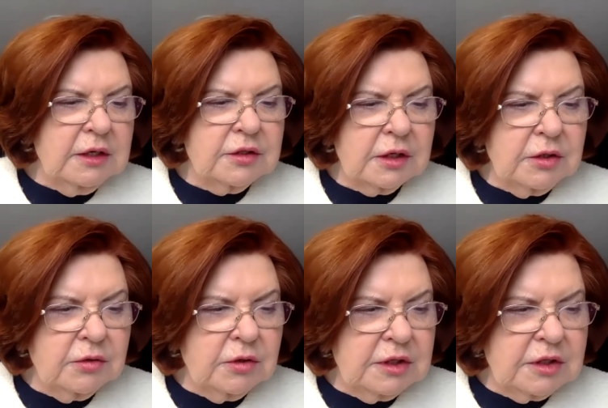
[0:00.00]

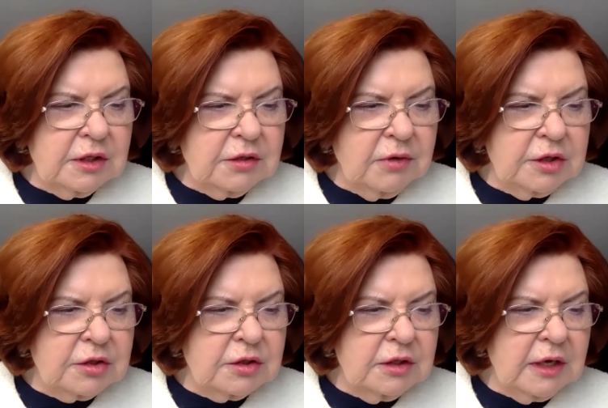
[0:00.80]
security
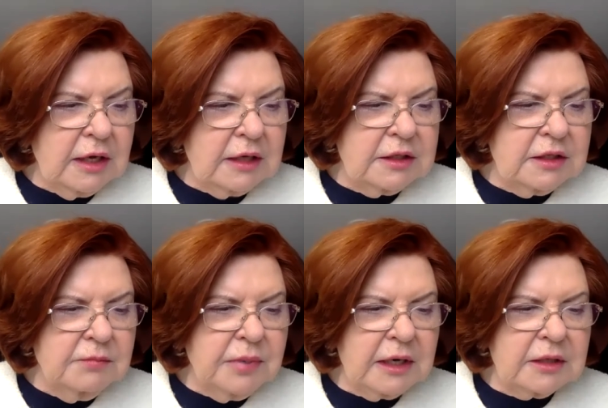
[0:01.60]
situation and its
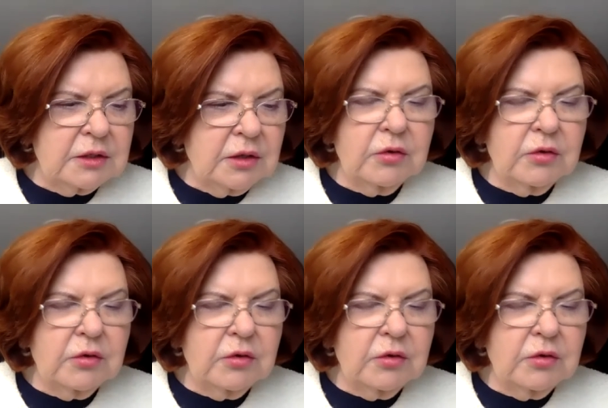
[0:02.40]
impact